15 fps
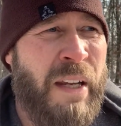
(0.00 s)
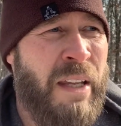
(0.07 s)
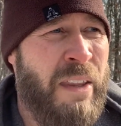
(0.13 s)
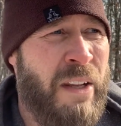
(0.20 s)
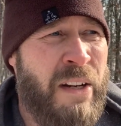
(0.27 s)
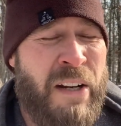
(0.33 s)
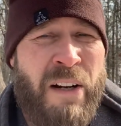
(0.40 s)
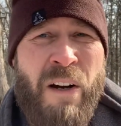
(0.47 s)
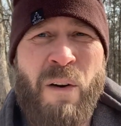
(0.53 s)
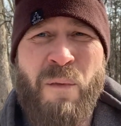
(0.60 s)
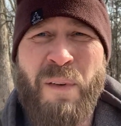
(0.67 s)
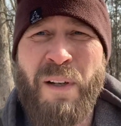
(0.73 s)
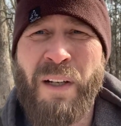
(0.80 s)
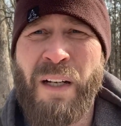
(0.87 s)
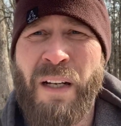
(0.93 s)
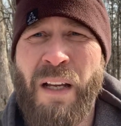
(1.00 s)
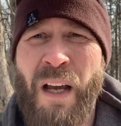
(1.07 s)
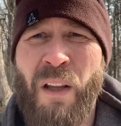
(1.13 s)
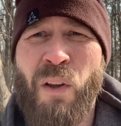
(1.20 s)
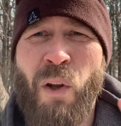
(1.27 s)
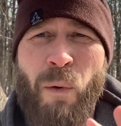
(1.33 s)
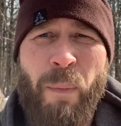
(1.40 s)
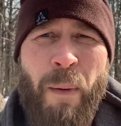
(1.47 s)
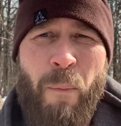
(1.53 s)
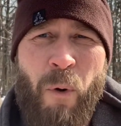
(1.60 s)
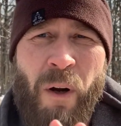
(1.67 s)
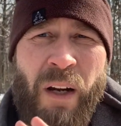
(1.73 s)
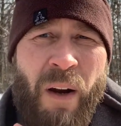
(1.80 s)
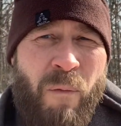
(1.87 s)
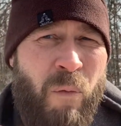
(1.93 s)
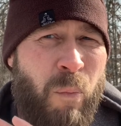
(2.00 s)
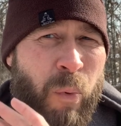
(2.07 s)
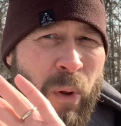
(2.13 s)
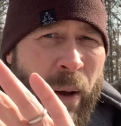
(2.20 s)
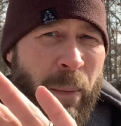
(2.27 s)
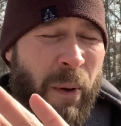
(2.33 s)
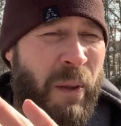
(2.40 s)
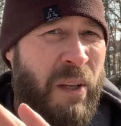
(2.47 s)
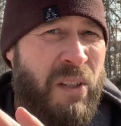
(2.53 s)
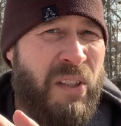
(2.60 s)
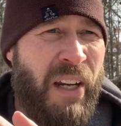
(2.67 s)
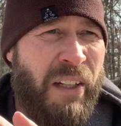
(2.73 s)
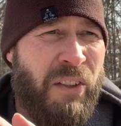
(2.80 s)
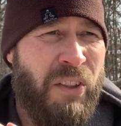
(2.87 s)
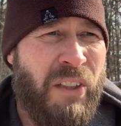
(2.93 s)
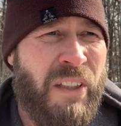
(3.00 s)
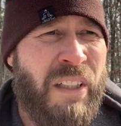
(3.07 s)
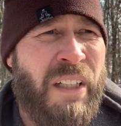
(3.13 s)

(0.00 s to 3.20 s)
The deer are feeling a little bit more comfortable up on this section.